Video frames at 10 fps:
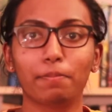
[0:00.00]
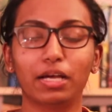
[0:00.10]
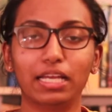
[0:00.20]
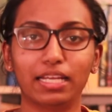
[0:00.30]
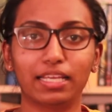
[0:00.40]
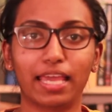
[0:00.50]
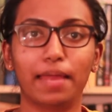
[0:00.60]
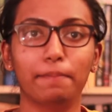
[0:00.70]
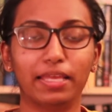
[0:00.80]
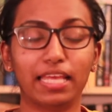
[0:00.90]
But
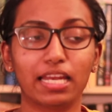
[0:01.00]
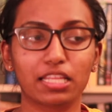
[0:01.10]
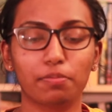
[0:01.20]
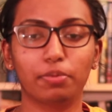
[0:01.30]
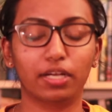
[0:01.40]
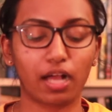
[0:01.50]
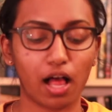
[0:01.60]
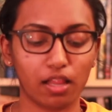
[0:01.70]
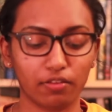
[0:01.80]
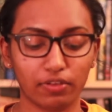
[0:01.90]
again, by the end of the book
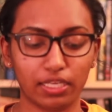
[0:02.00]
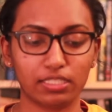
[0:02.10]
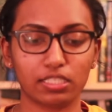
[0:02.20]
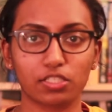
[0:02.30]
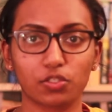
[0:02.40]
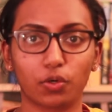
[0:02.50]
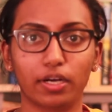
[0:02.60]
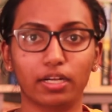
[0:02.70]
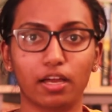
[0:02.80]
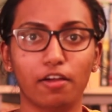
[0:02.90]
all of it
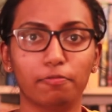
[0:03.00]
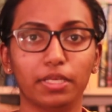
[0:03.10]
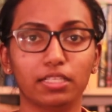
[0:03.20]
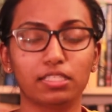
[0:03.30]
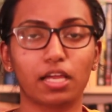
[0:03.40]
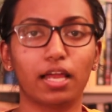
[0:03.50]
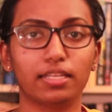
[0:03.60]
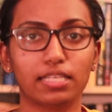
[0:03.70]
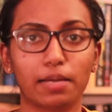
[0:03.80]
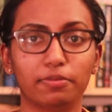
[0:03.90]
sort of builds
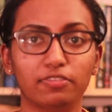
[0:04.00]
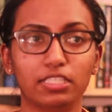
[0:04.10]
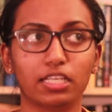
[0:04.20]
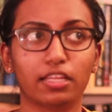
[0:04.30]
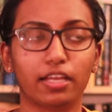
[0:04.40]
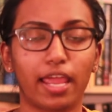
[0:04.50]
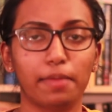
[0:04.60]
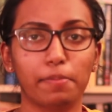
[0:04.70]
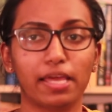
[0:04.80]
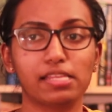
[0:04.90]
on top of each other,
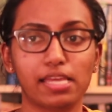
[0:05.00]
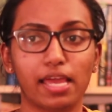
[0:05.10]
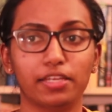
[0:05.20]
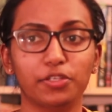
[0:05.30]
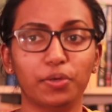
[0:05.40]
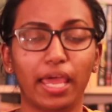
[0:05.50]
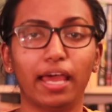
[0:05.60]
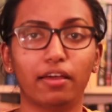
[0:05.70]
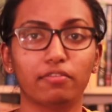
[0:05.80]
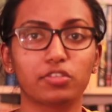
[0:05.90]
and by the end you
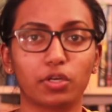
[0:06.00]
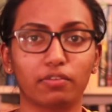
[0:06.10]
have sort